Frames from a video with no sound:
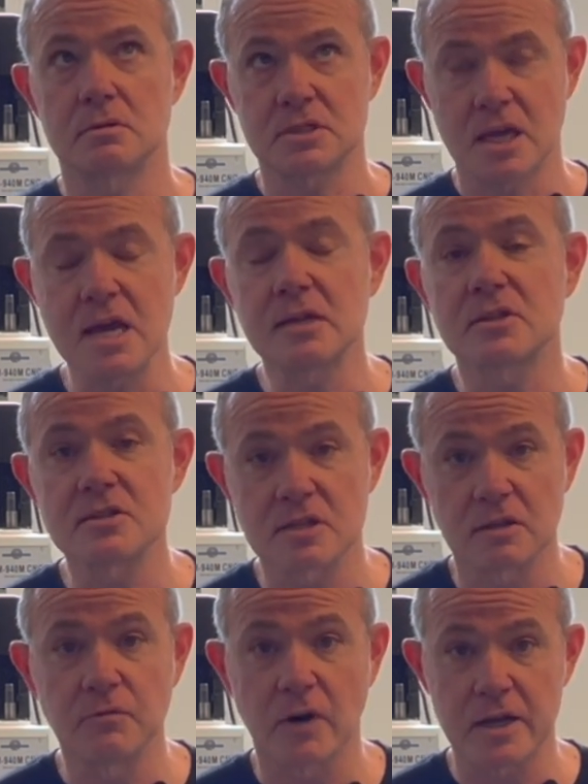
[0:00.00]
take this
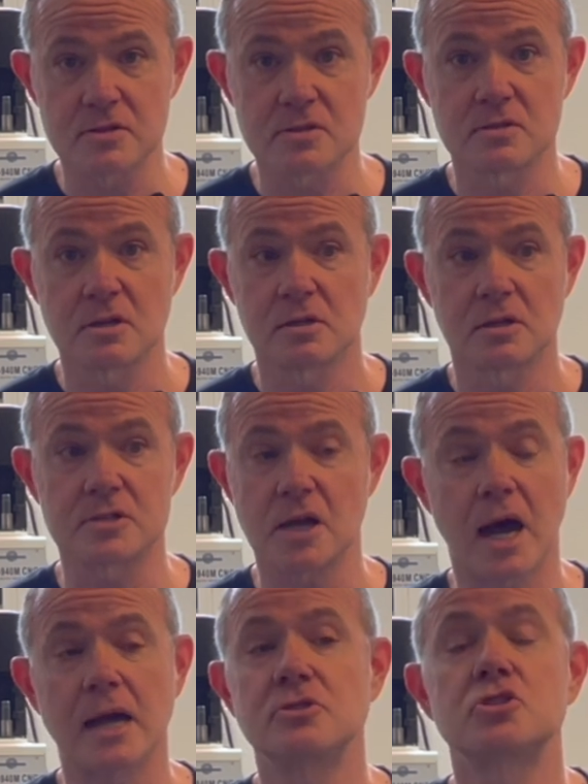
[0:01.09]
advice because
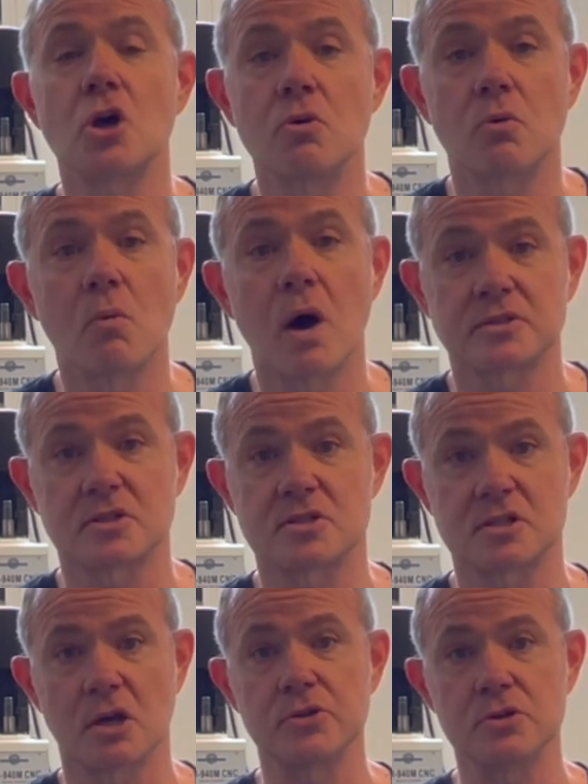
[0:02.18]
I don't want to
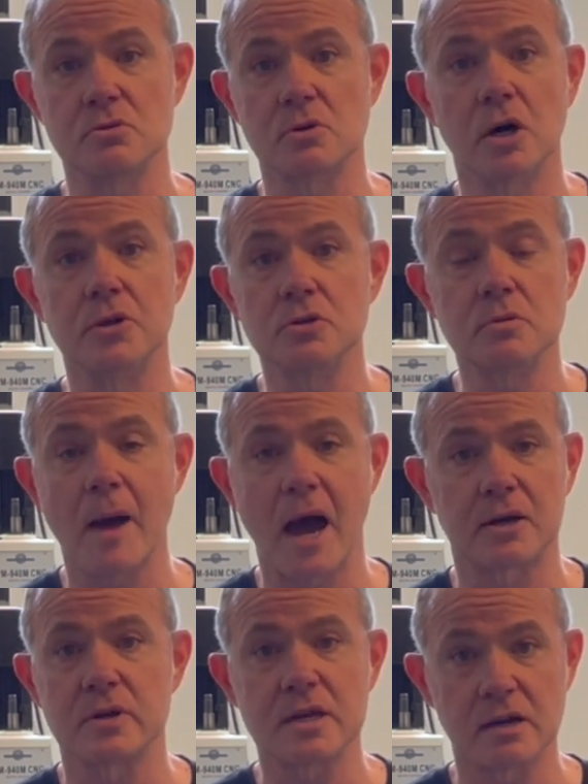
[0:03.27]
sell you a new
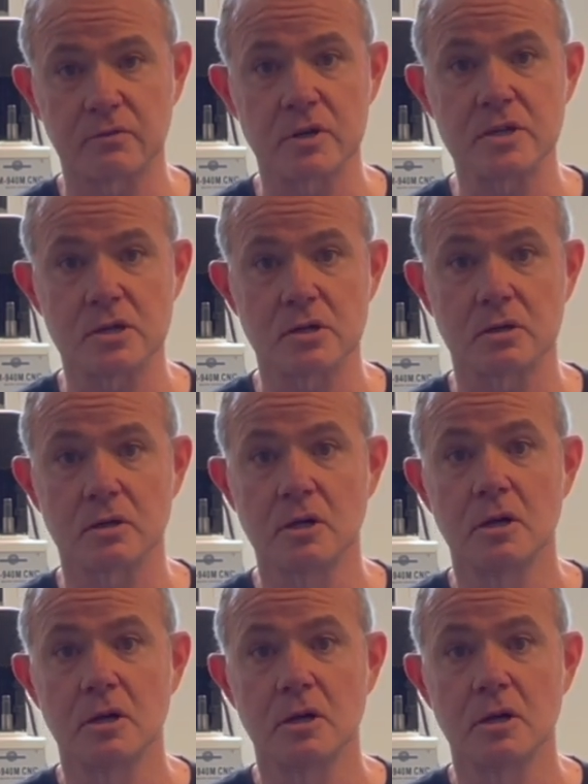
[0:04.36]
battery every year